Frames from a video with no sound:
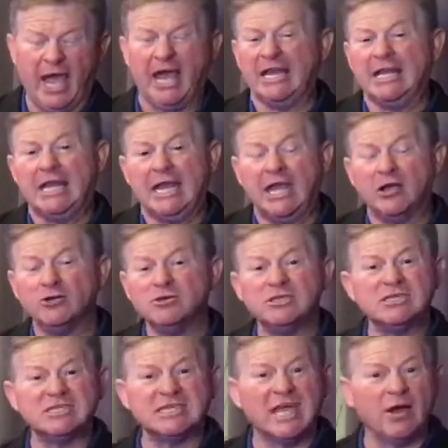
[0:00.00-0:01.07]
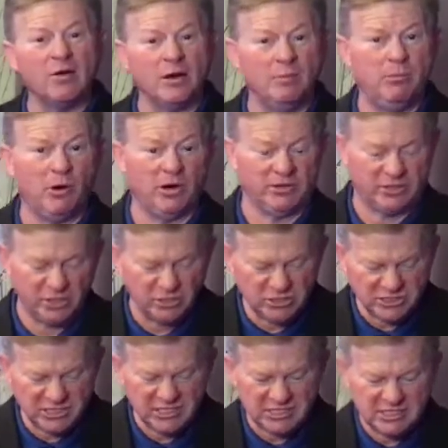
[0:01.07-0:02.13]
And here's the scary part.
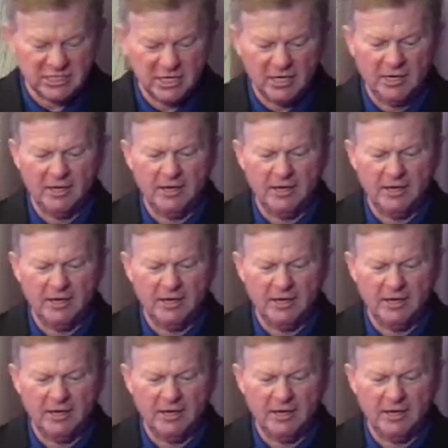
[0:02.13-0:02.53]
There's this